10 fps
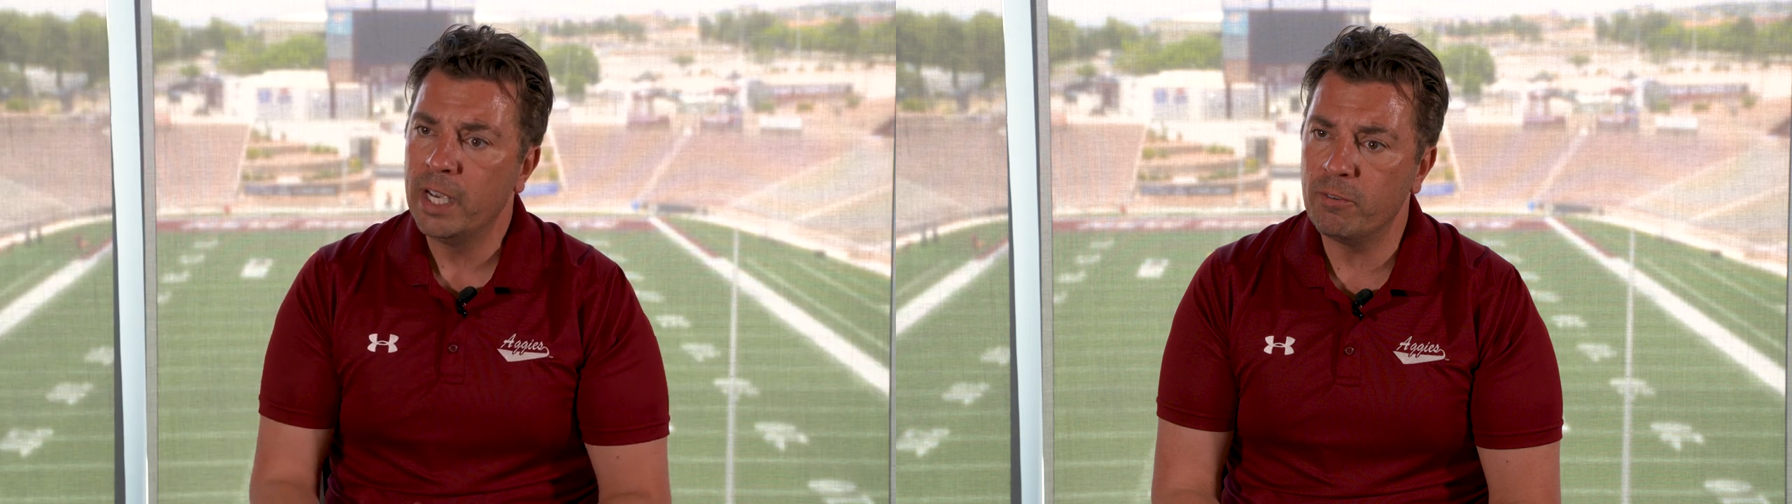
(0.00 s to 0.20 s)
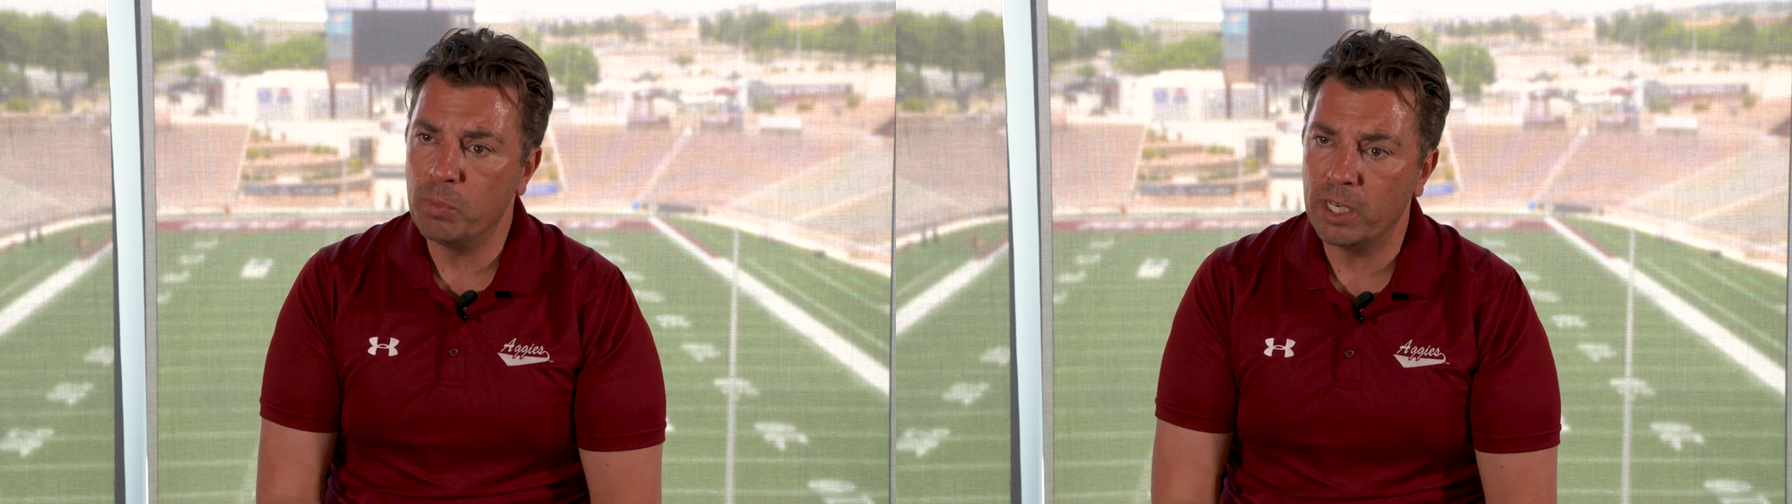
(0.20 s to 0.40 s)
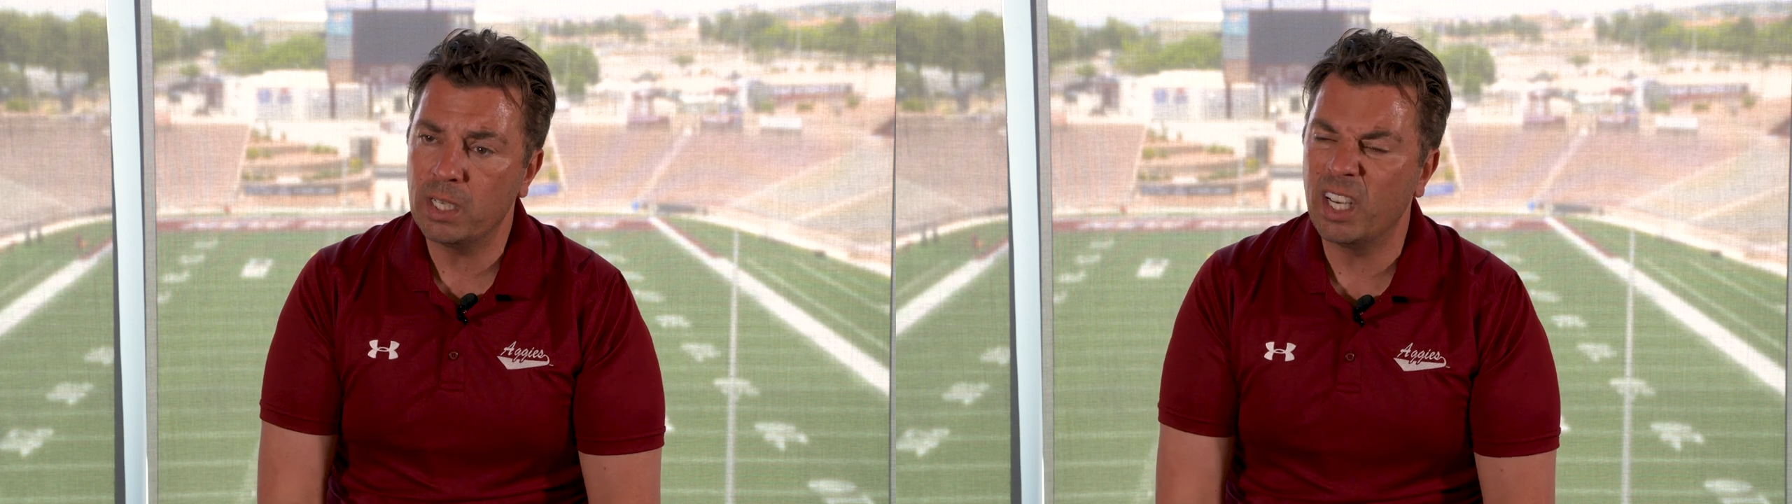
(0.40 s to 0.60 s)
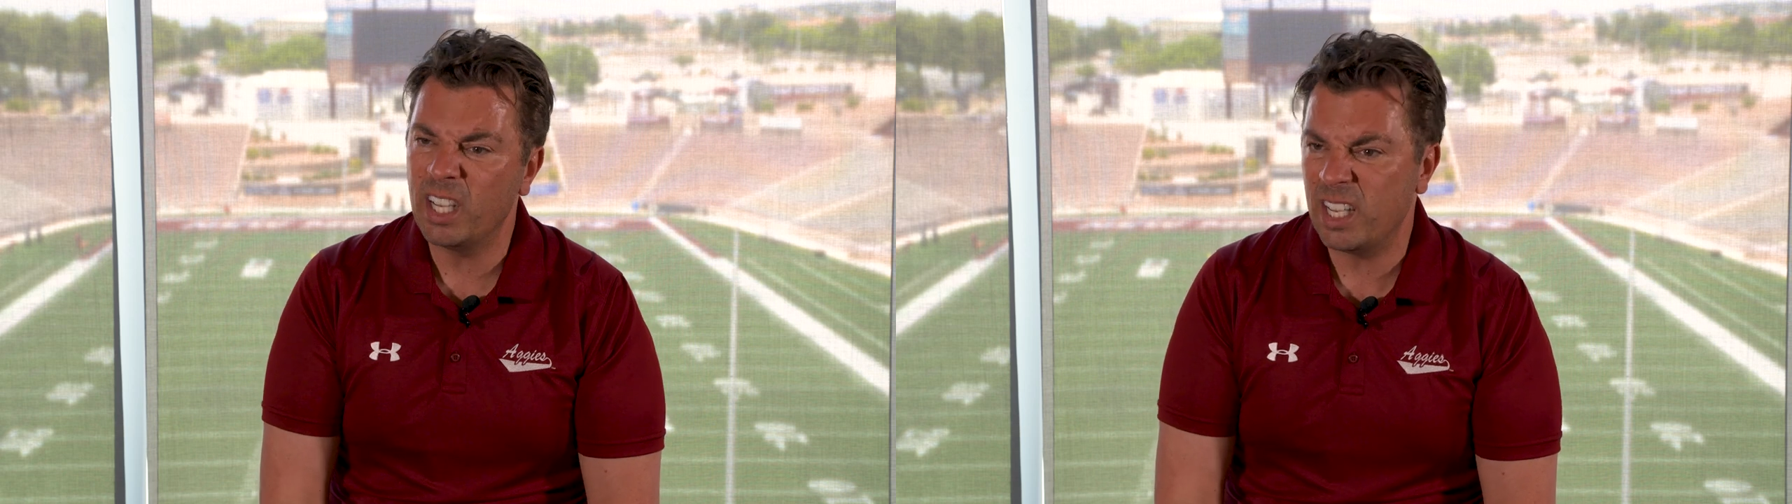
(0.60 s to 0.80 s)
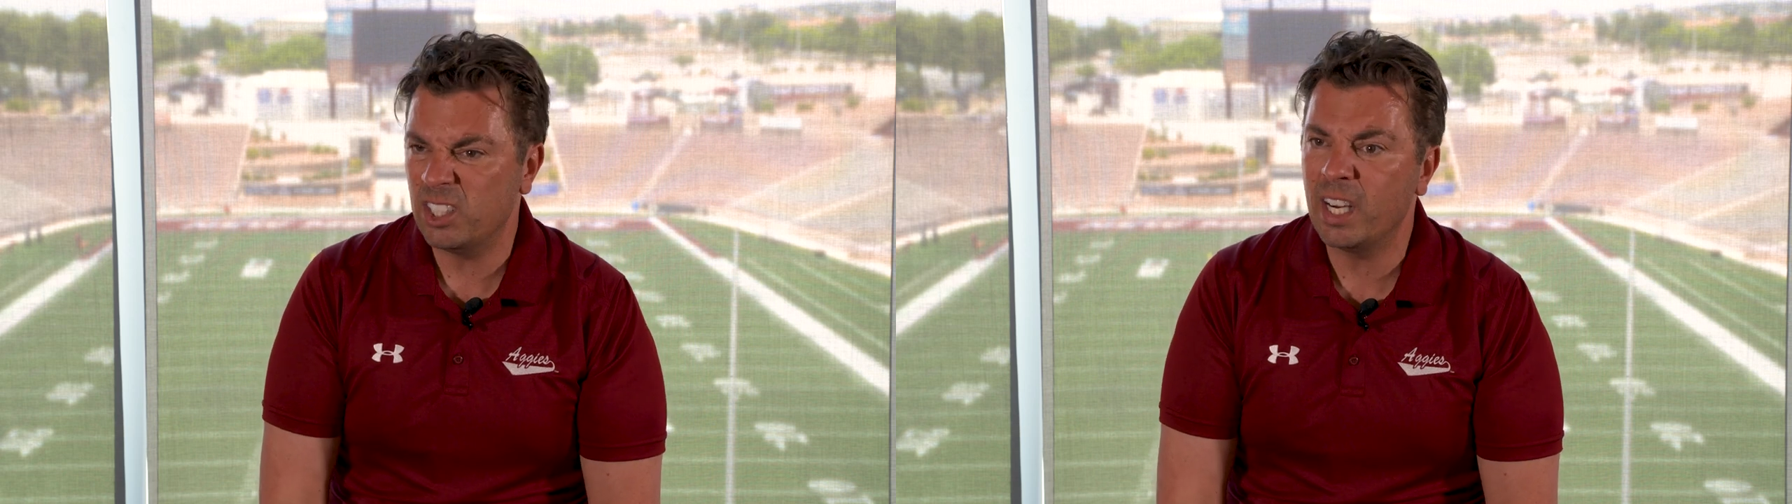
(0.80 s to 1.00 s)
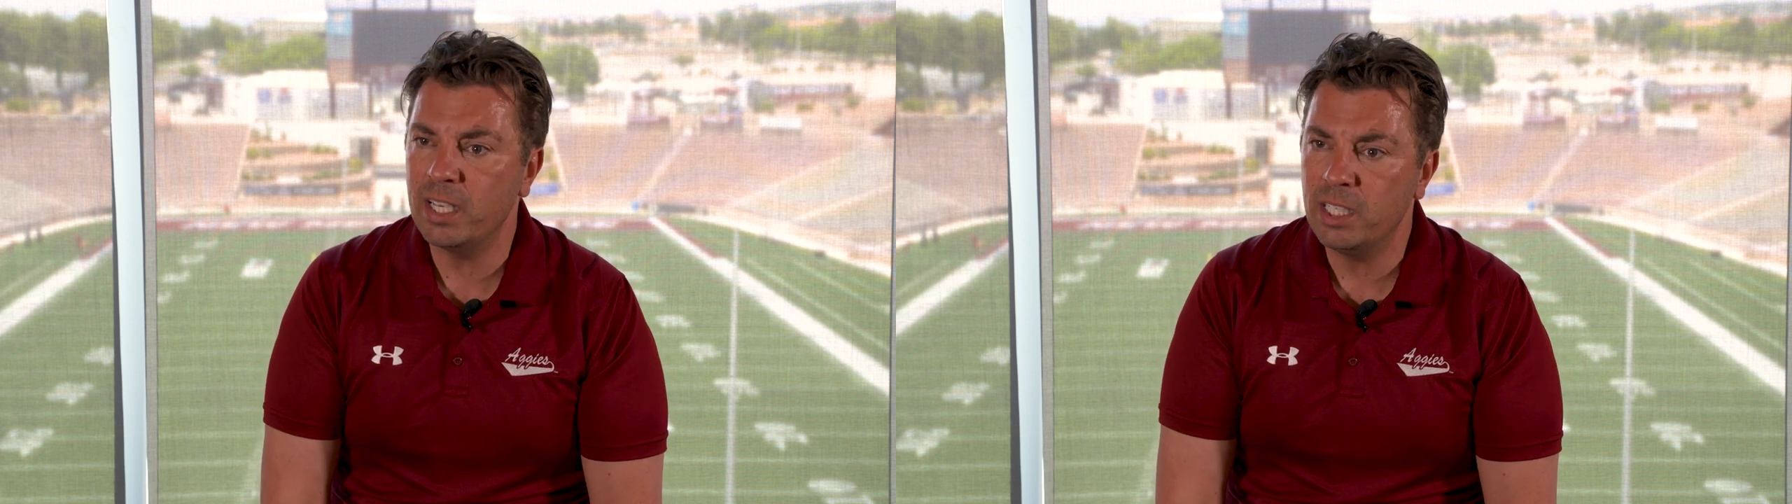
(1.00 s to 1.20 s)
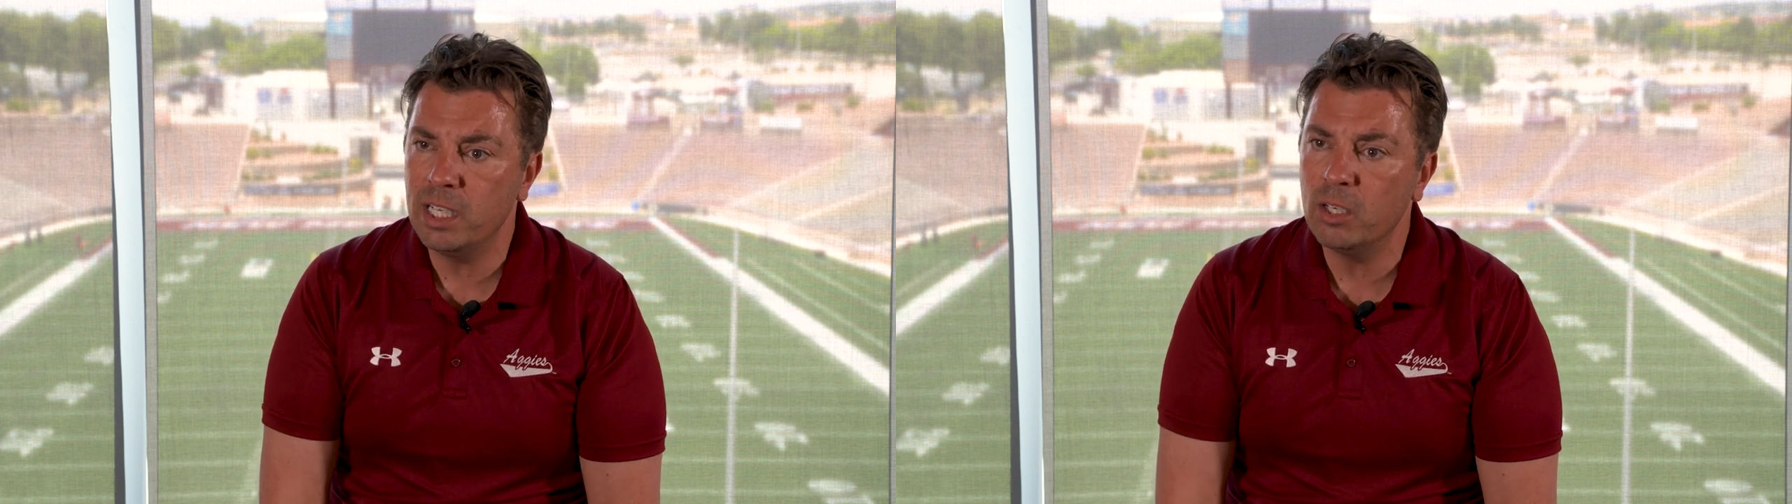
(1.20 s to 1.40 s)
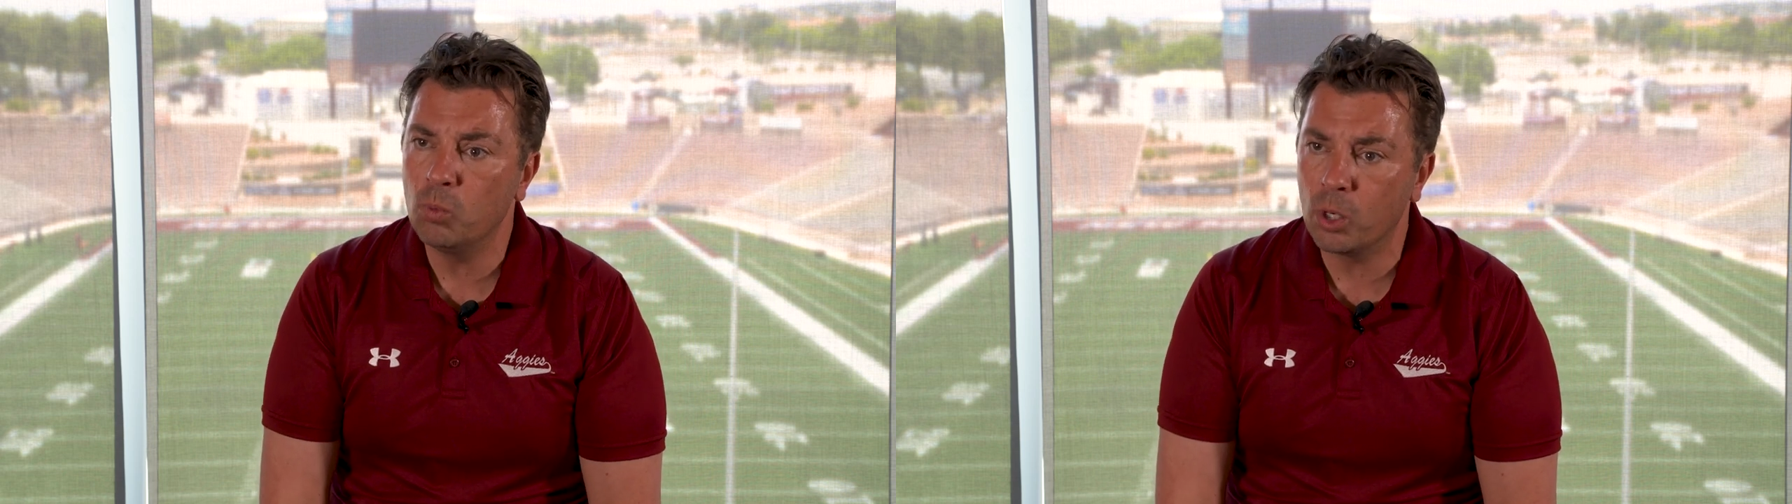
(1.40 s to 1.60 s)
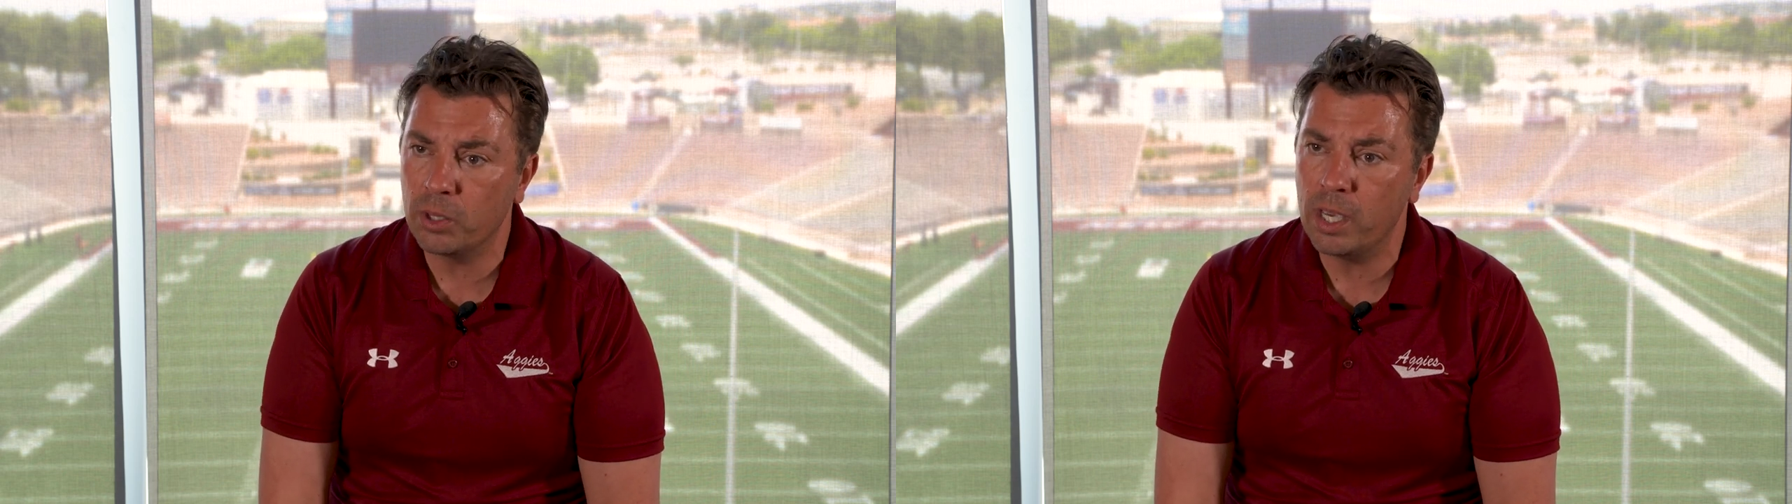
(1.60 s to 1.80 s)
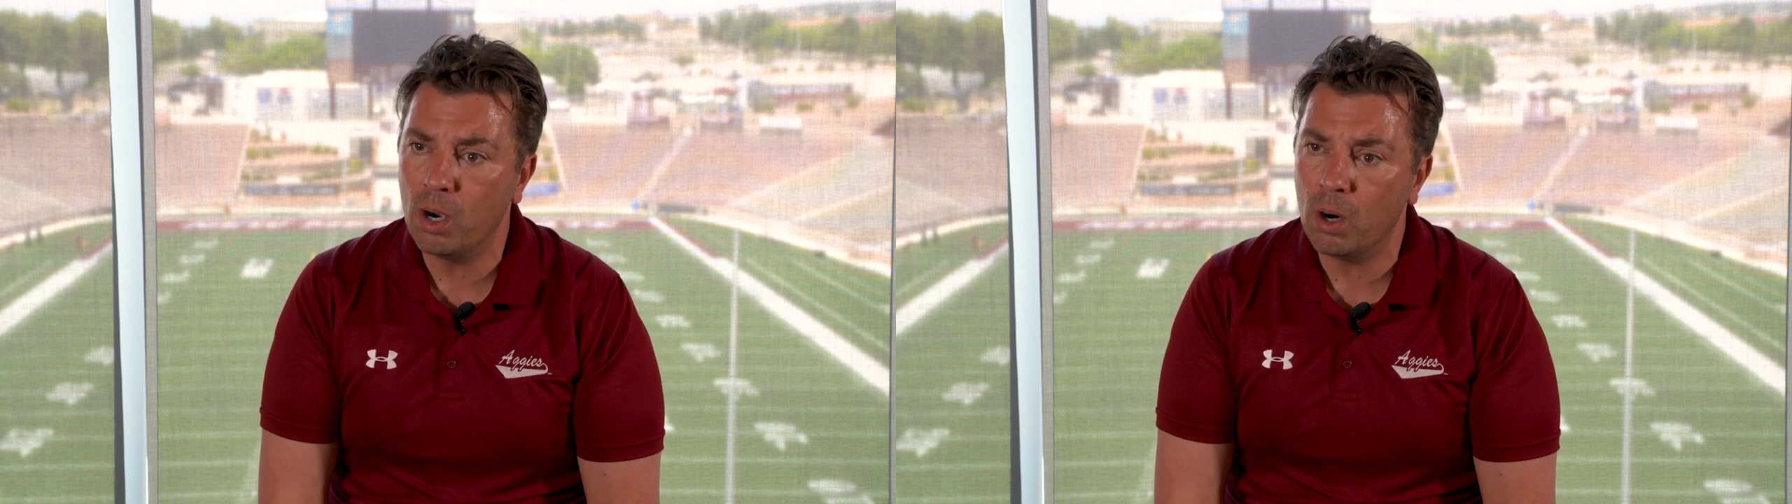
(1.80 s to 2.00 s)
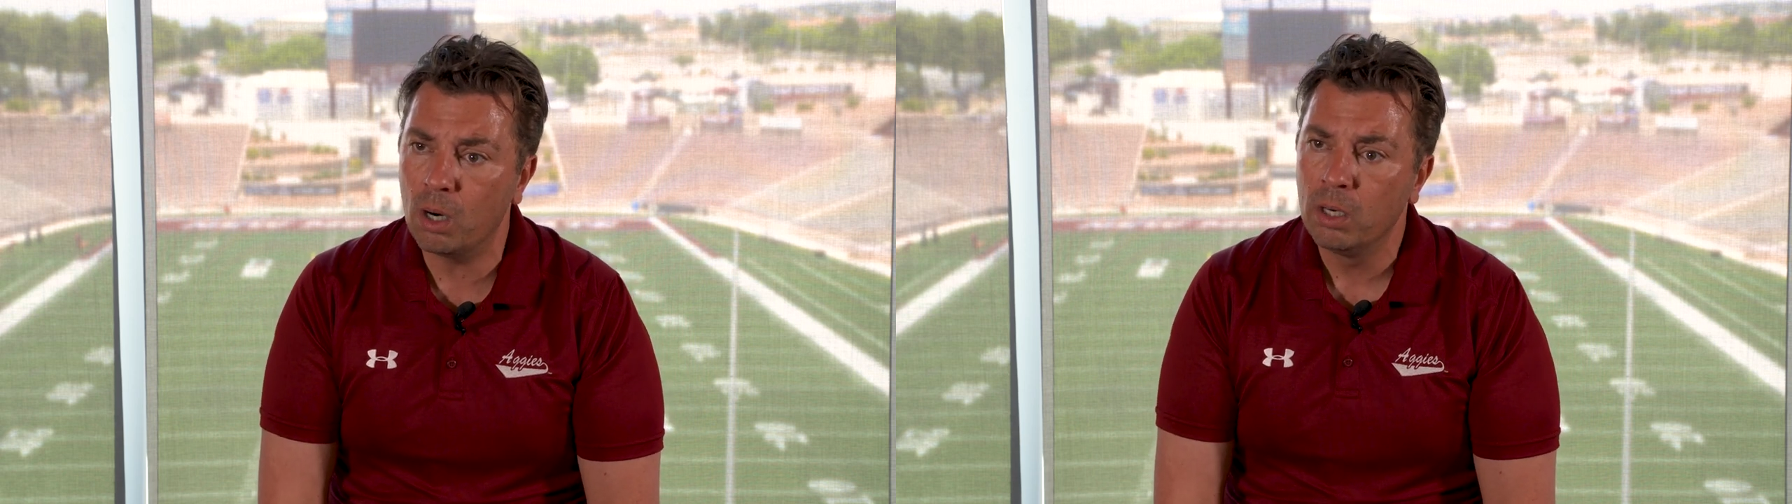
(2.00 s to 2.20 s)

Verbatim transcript: everybody kind of has an idea where they are.